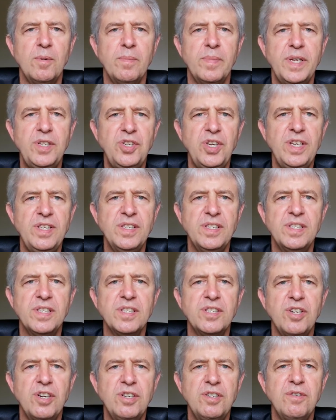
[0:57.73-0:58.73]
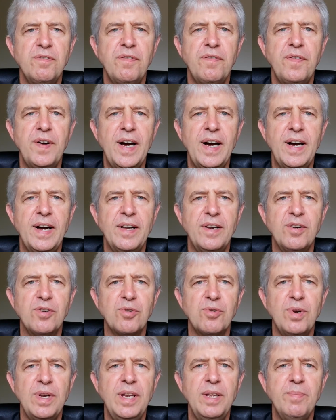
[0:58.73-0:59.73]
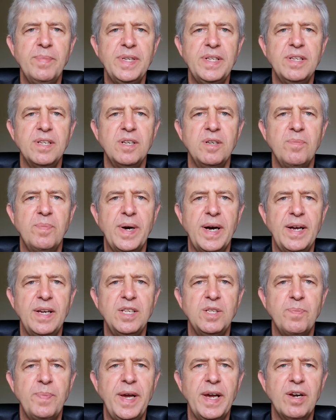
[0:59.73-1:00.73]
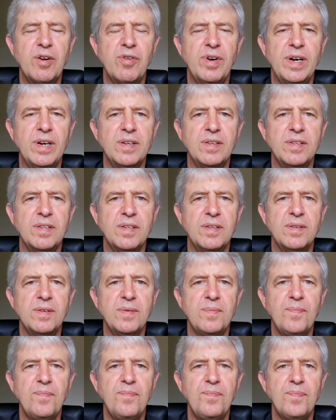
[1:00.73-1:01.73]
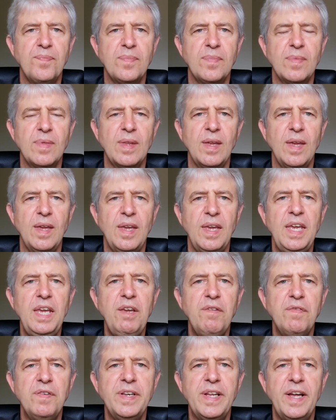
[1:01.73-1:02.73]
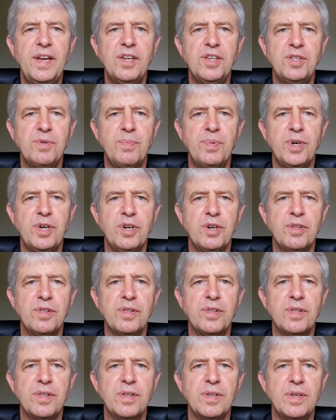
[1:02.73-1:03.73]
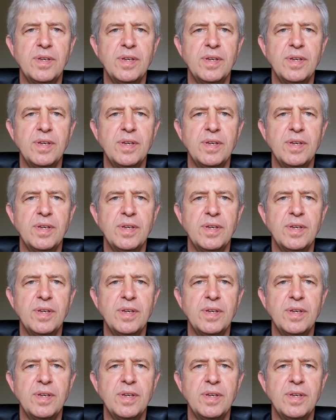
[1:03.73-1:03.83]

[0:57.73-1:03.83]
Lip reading: But Jesus is not defined or limited by his background. Even at his birth,